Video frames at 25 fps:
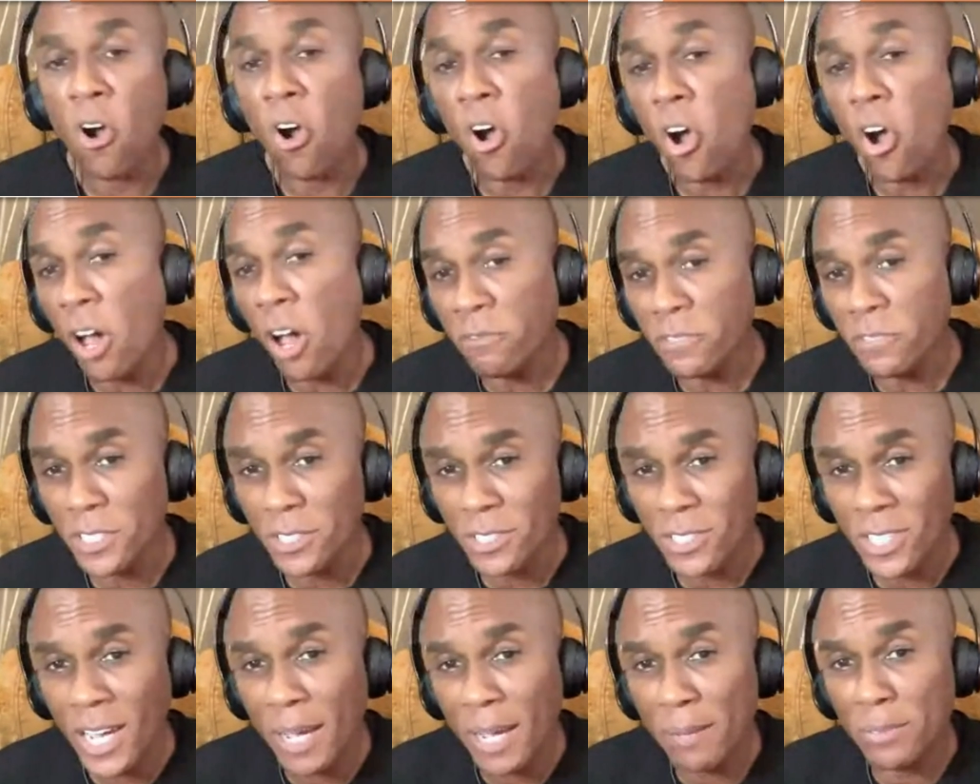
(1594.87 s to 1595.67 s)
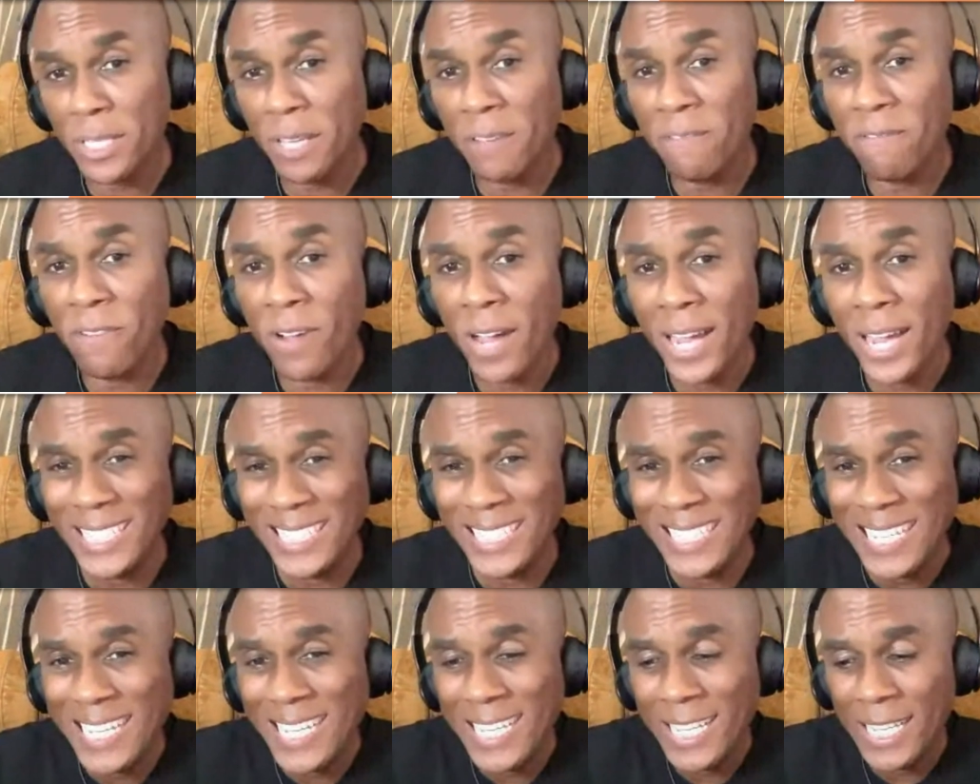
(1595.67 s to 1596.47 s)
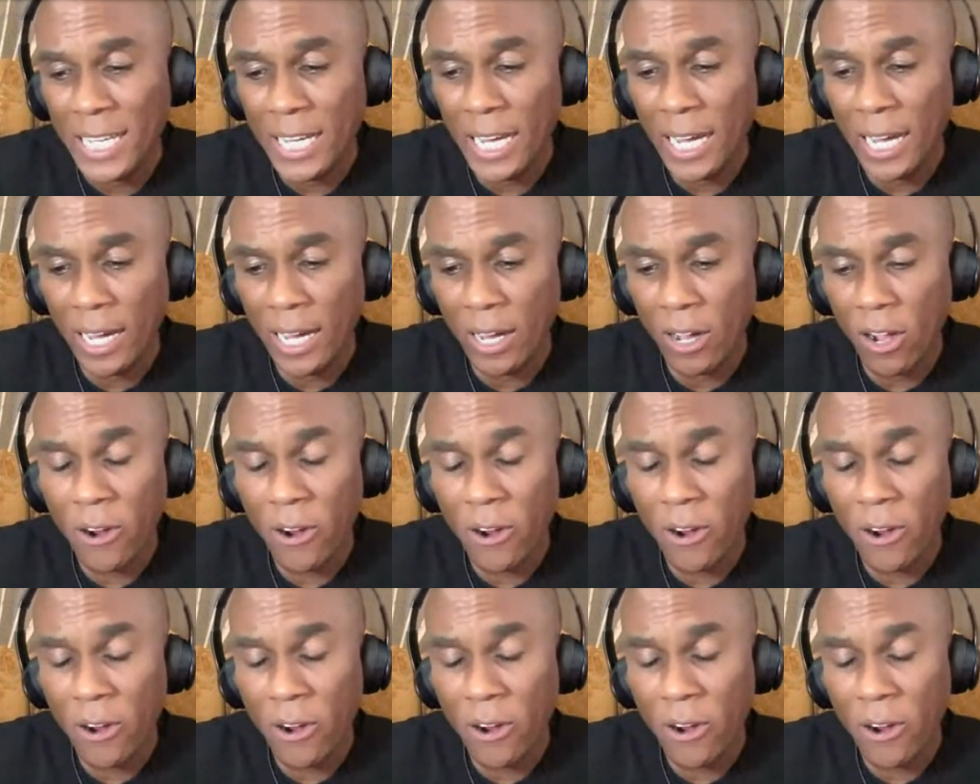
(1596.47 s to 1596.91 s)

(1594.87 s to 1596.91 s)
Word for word: oftentimes they find uh,